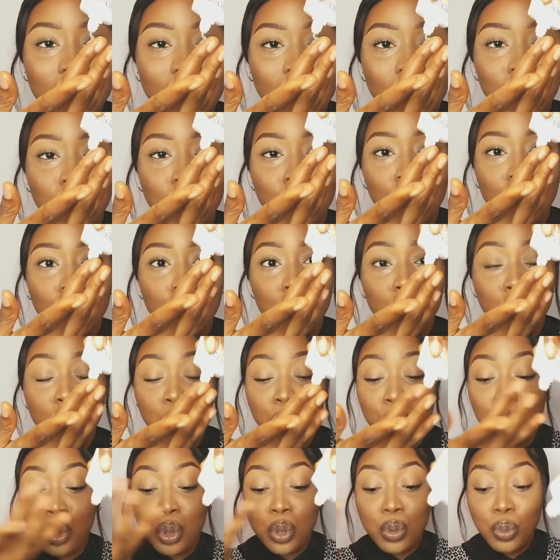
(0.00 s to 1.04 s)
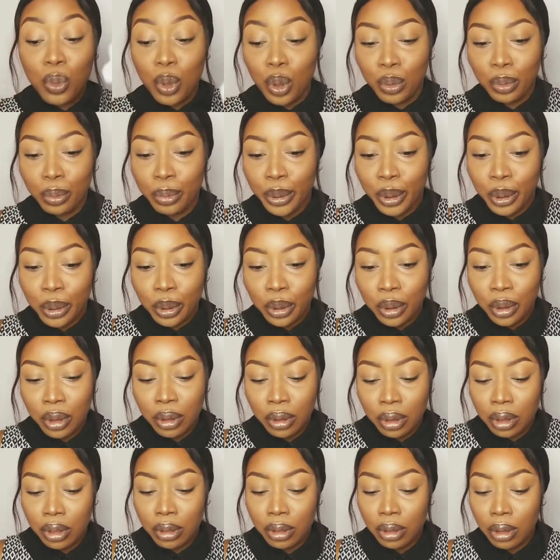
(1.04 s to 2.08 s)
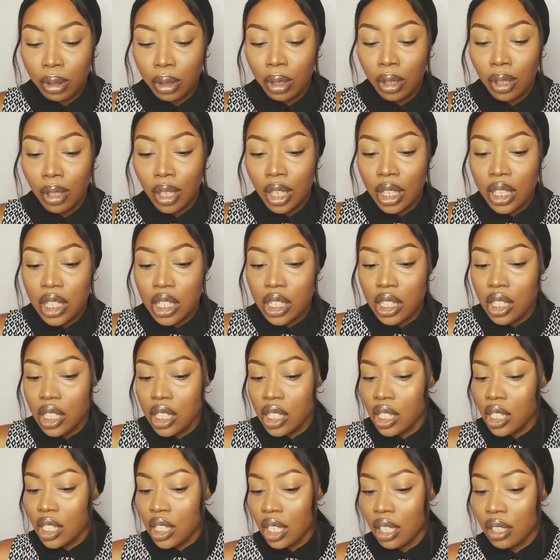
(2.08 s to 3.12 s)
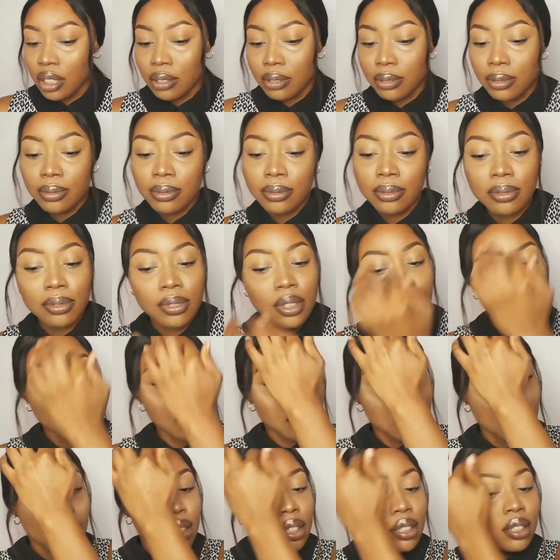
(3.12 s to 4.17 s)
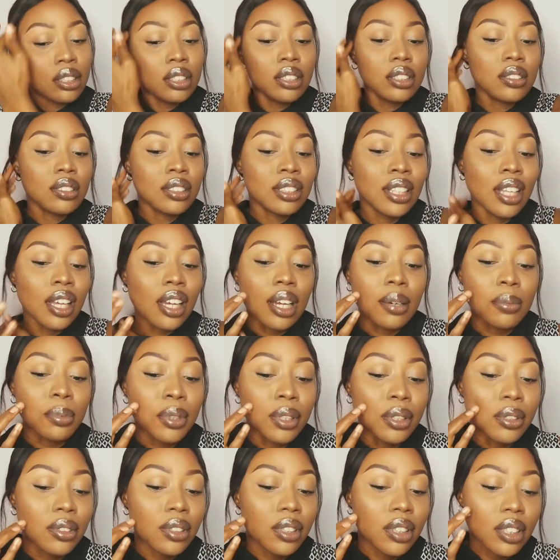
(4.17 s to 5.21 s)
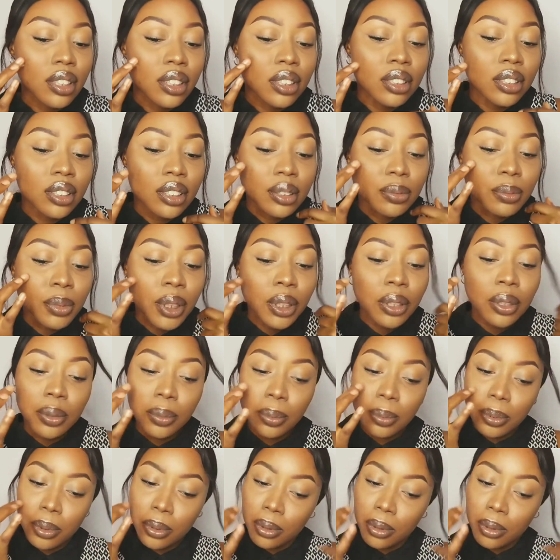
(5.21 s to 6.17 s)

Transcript: I'm just going to put small, because as it is now, it's like I'm gonna clean this makeup.